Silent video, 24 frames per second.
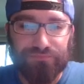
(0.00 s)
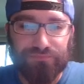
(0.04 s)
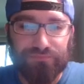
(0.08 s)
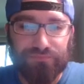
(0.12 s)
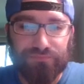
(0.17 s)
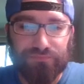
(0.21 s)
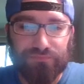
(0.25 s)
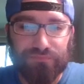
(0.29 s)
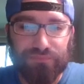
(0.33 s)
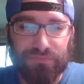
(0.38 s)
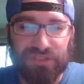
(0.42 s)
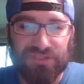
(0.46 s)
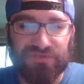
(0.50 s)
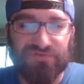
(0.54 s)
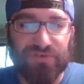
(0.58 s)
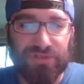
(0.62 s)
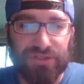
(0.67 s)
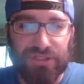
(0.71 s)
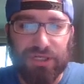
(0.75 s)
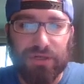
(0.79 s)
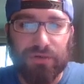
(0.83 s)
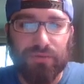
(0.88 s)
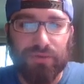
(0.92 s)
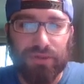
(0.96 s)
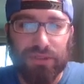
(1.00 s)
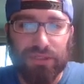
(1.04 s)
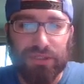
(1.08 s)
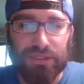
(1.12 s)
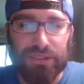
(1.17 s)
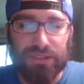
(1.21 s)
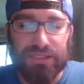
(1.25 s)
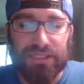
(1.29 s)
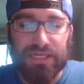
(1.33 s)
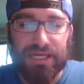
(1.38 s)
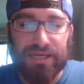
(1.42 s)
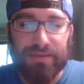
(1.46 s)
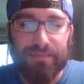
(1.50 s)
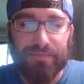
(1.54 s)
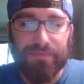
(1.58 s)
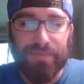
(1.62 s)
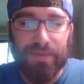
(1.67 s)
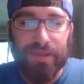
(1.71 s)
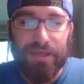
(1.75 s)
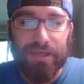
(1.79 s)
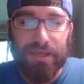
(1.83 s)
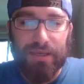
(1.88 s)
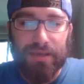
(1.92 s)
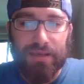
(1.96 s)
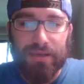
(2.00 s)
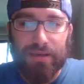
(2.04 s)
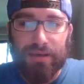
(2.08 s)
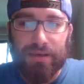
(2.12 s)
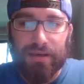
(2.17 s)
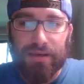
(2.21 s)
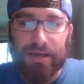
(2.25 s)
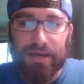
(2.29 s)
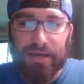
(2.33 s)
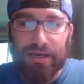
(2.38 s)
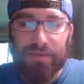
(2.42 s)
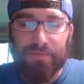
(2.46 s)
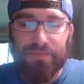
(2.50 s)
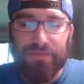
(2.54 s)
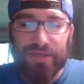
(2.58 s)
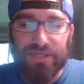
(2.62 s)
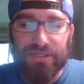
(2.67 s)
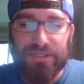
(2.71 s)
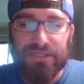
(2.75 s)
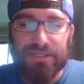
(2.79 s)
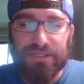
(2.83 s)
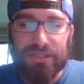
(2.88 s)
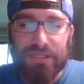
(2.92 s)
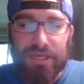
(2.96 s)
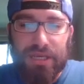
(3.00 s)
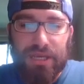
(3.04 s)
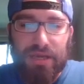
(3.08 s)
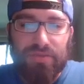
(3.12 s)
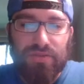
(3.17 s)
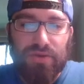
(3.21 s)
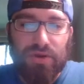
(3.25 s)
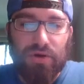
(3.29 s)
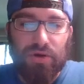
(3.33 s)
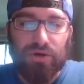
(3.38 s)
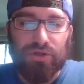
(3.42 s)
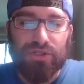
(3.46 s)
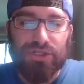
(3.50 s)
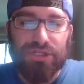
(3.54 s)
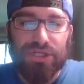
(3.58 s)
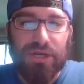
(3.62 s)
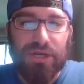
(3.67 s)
This feels like a really good time. There are some